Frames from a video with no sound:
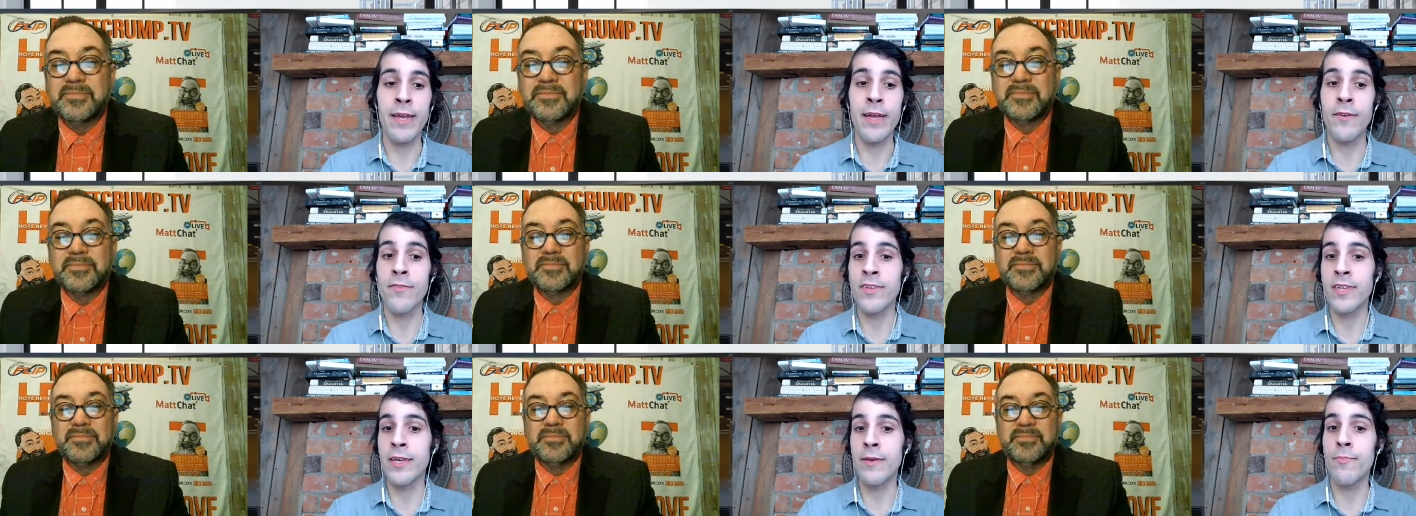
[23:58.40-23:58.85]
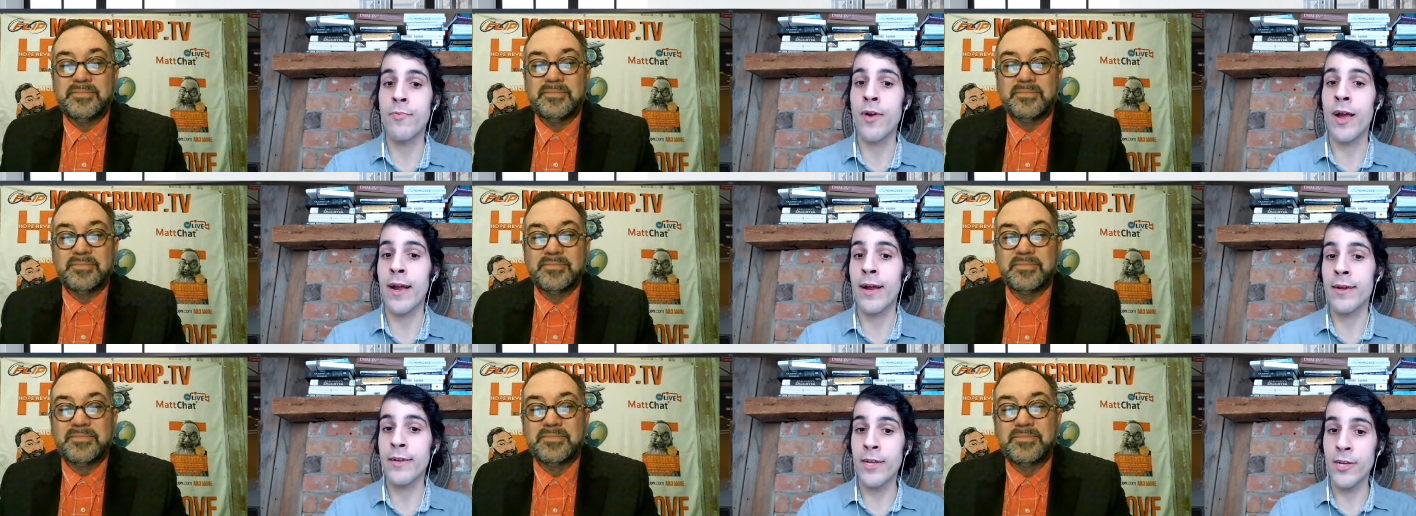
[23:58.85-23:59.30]
Speaker 1: E F T
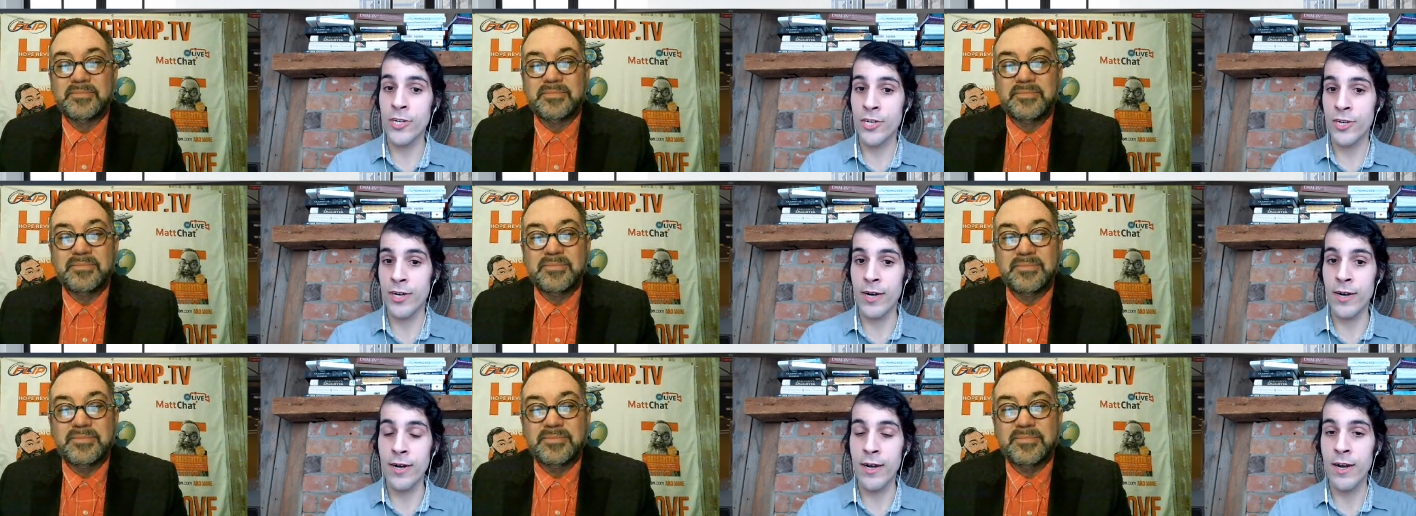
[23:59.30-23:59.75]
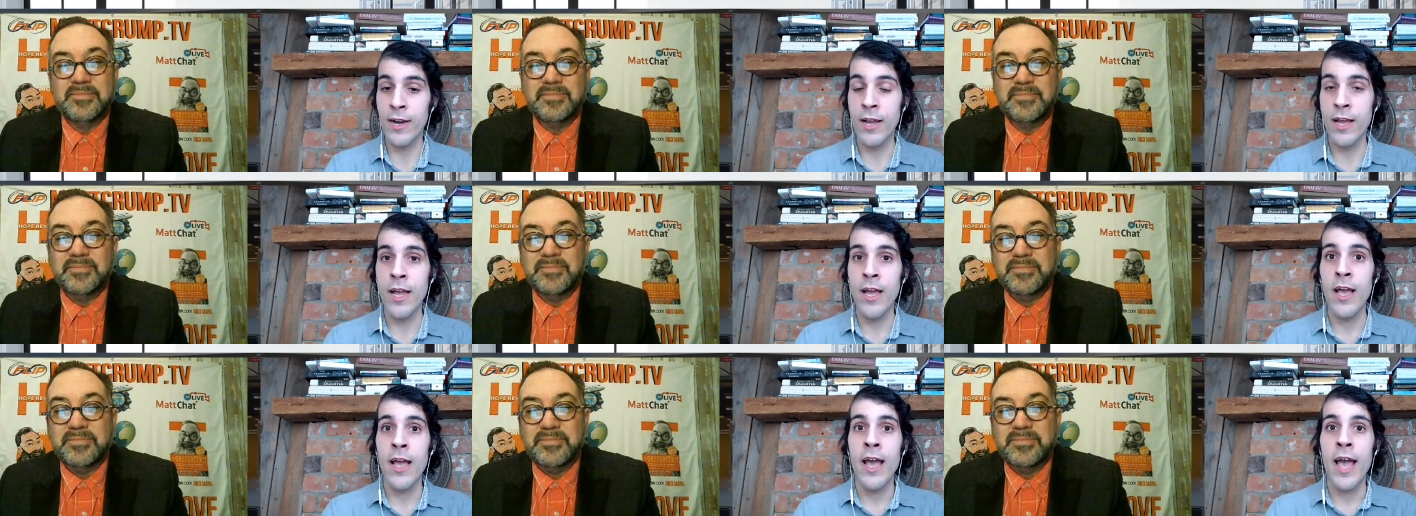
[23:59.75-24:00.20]
Practitioner.
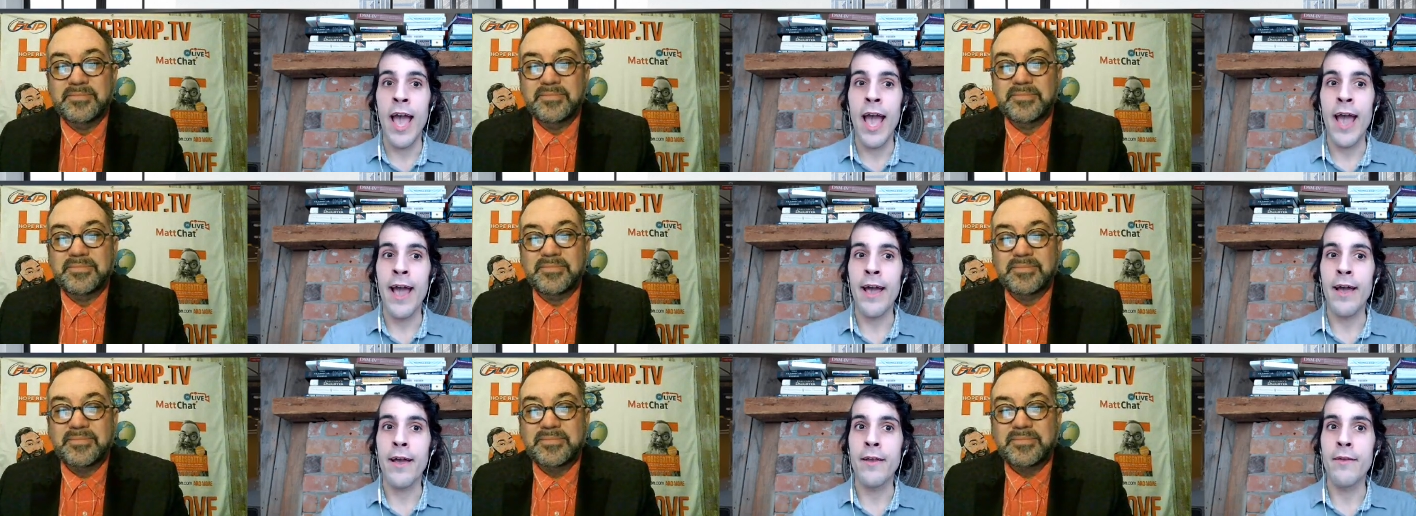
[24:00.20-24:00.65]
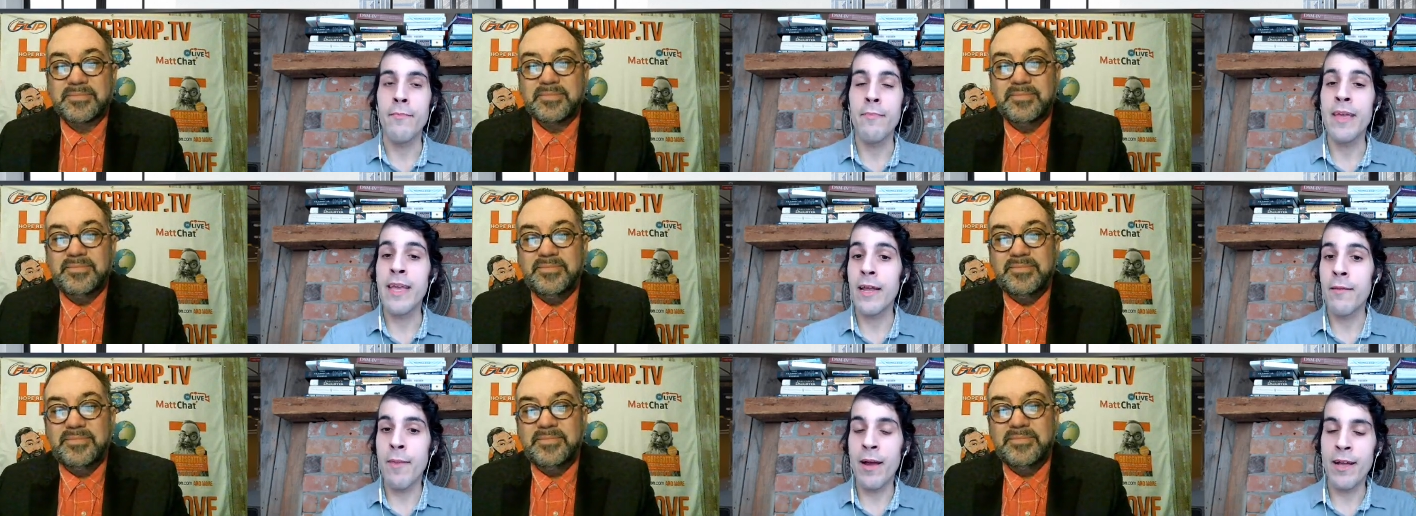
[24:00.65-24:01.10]
And
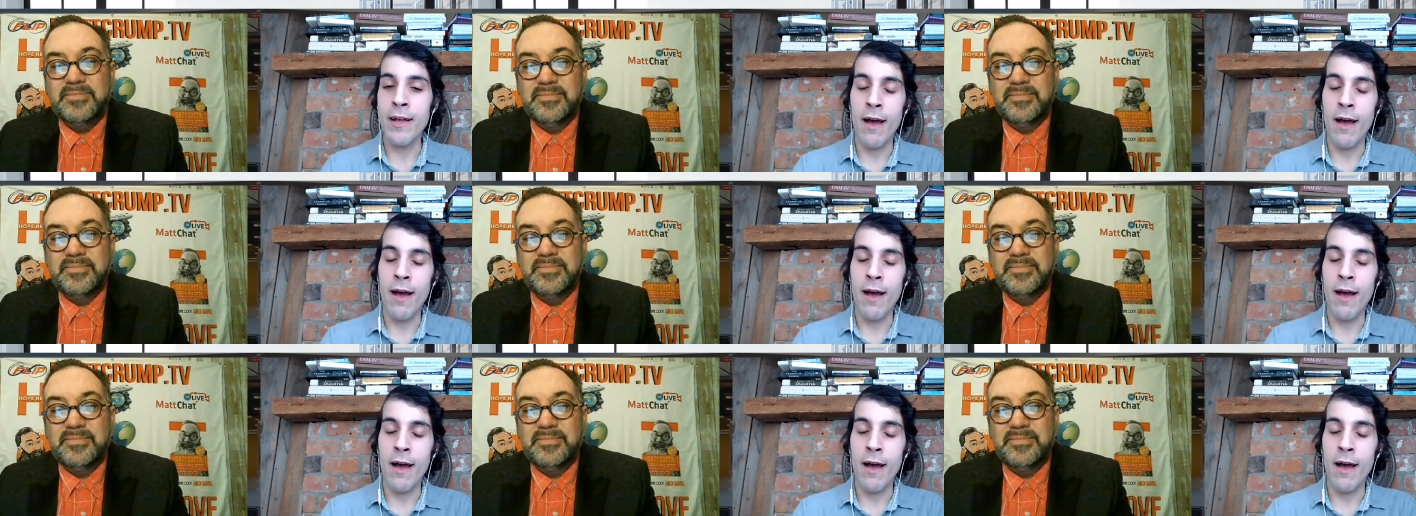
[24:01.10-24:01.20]
me and my